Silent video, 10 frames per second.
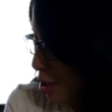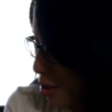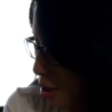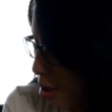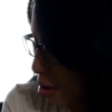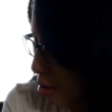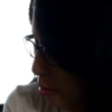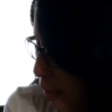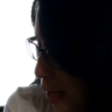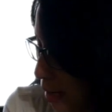
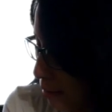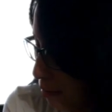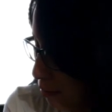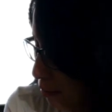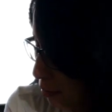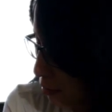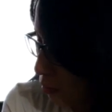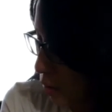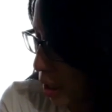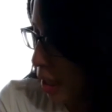So, yeah.
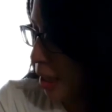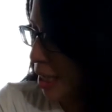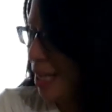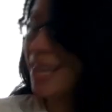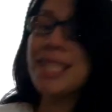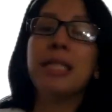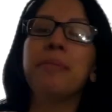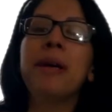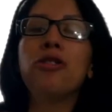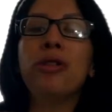He is
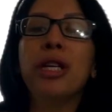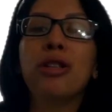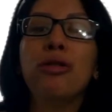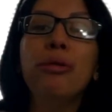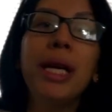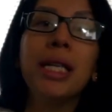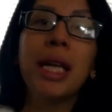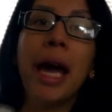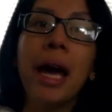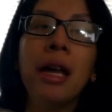measuring 2 days
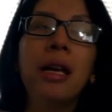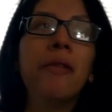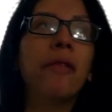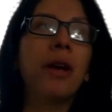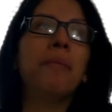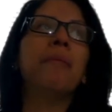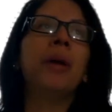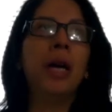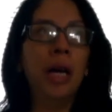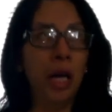ahead from
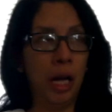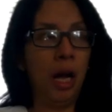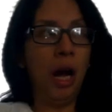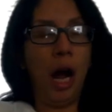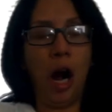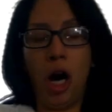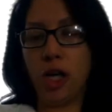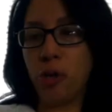our